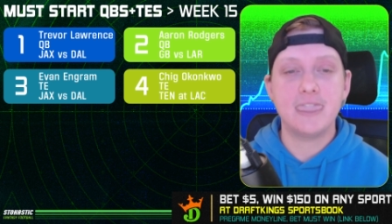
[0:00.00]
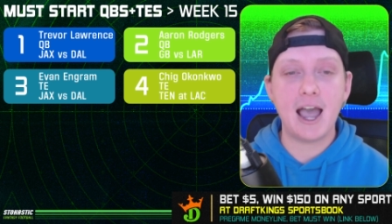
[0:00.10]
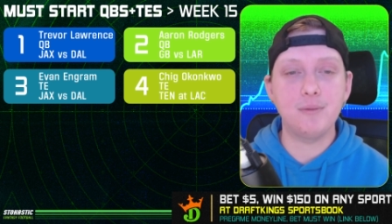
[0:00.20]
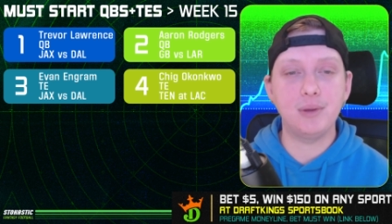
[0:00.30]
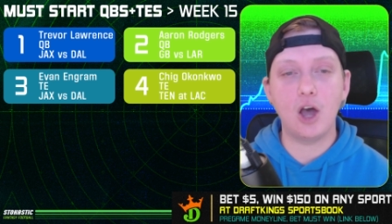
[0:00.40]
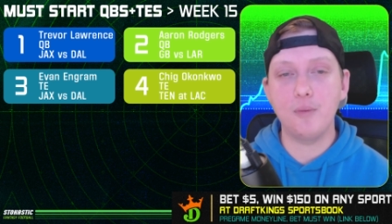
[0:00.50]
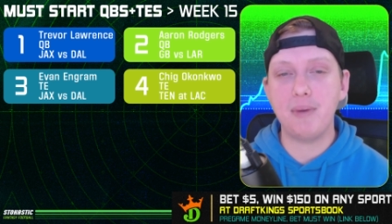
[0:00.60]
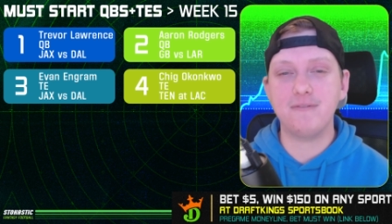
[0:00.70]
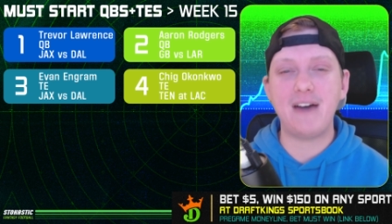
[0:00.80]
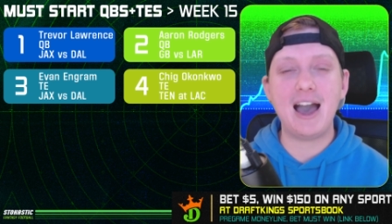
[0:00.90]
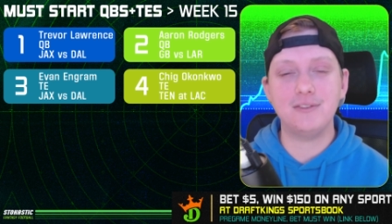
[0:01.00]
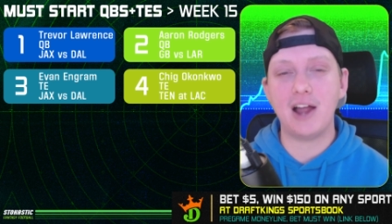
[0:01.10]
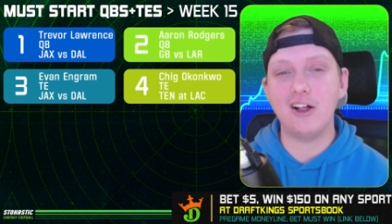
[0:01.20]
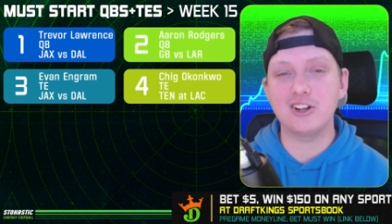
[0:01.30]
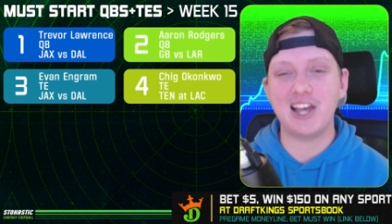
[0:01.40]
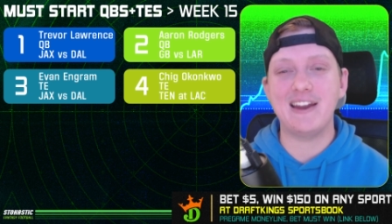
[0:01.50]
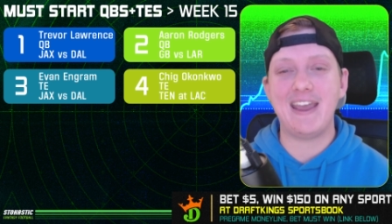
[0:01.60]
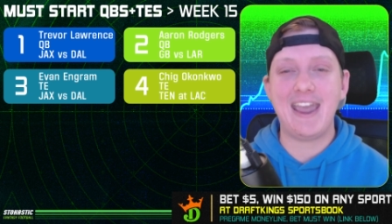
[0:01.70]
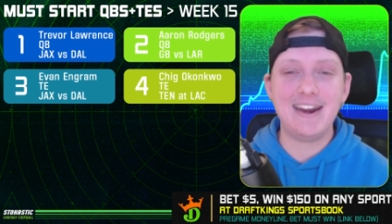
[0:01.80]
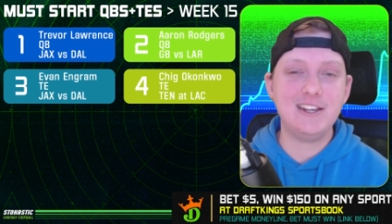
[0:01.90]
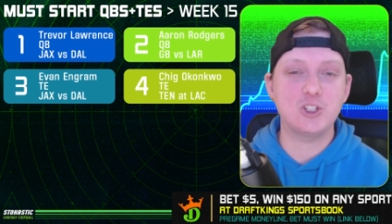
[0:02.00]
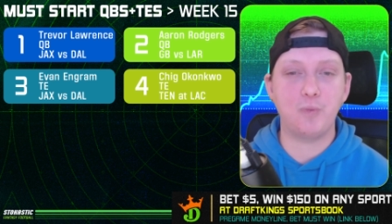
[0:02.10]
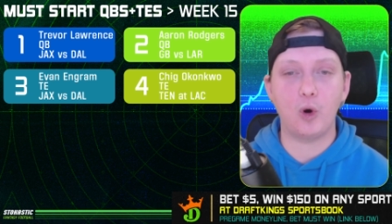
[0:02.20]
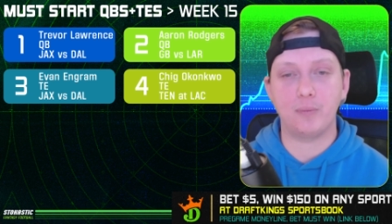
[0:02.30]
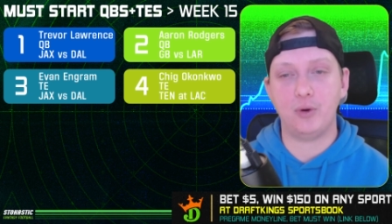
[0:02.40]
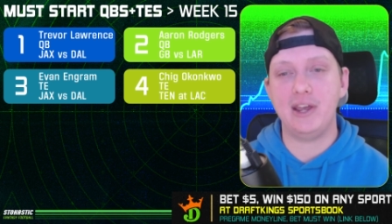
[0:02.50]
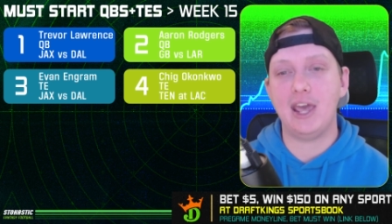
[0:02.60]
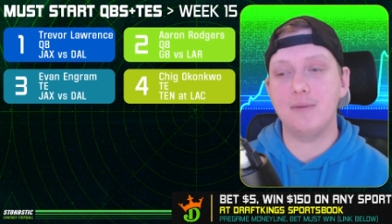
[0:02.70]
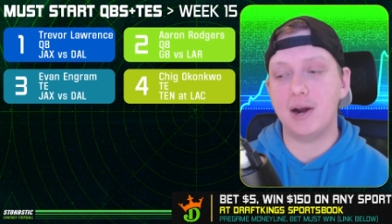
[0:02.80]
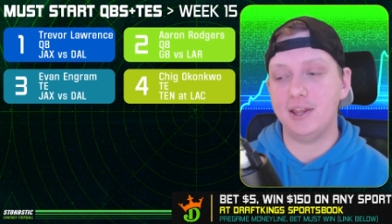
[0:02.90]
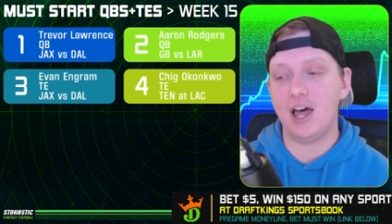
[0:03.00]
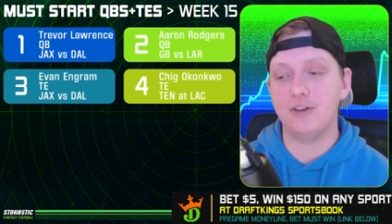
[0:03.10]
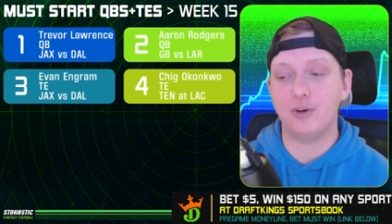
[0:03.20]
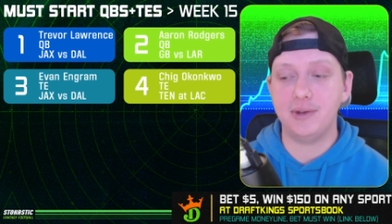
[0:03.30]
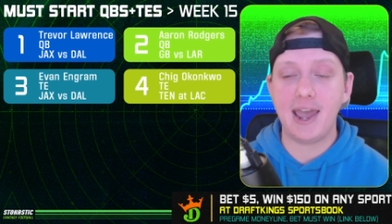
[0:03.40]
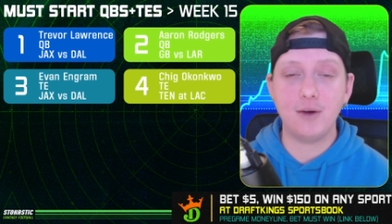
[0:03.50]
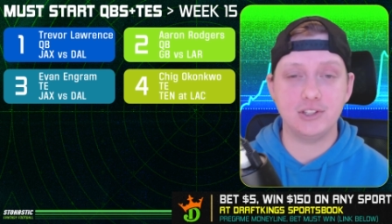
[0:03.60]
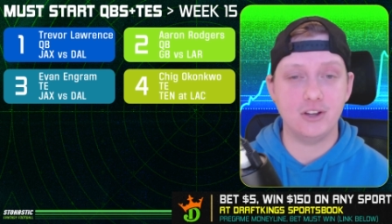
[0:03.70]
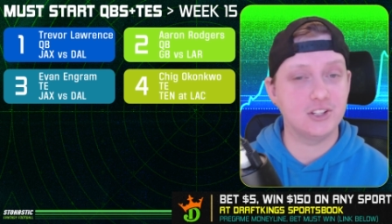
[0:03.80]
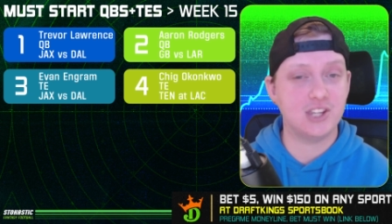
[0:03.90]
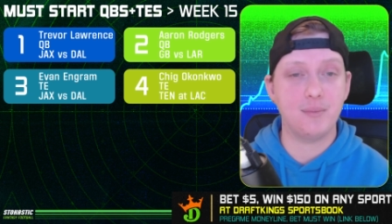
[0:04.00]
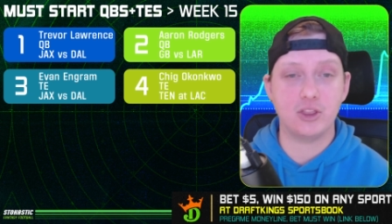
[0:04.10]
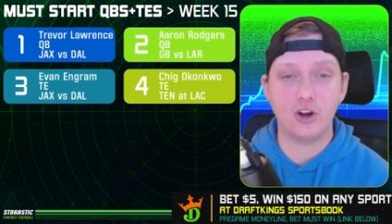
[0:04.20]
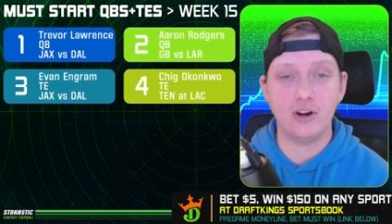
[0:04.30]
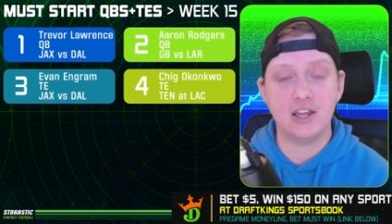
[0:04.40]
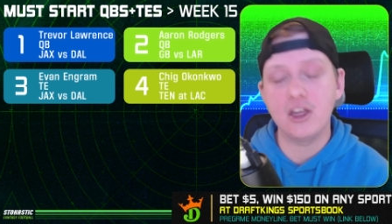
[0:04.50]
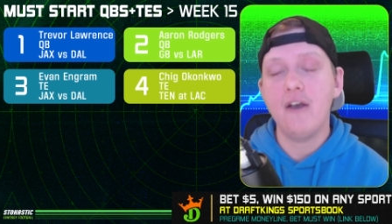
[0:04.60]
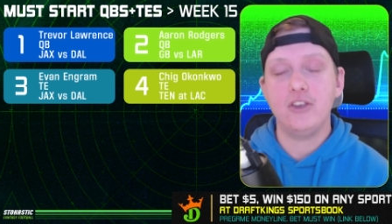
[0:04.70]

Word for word: down below and bet five dollars on any sport pregame money line from now until December thirtieth.